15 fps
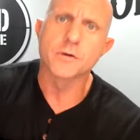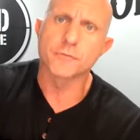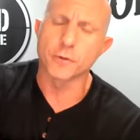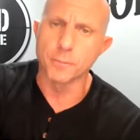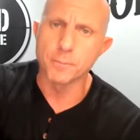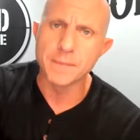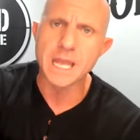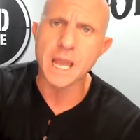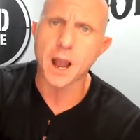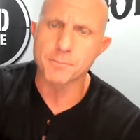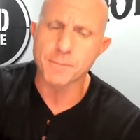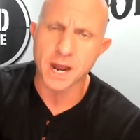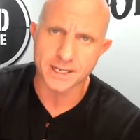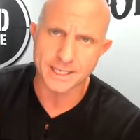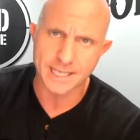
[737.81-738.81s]
For me,
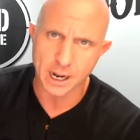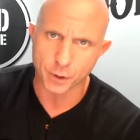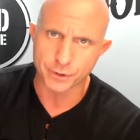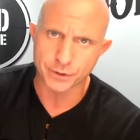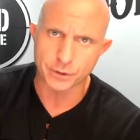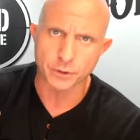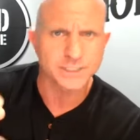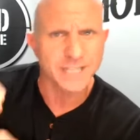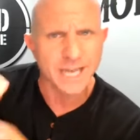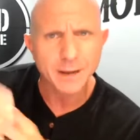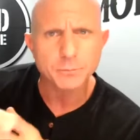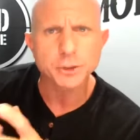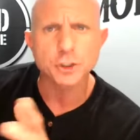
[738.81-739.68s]
I'm not counting those. Yeah, I'm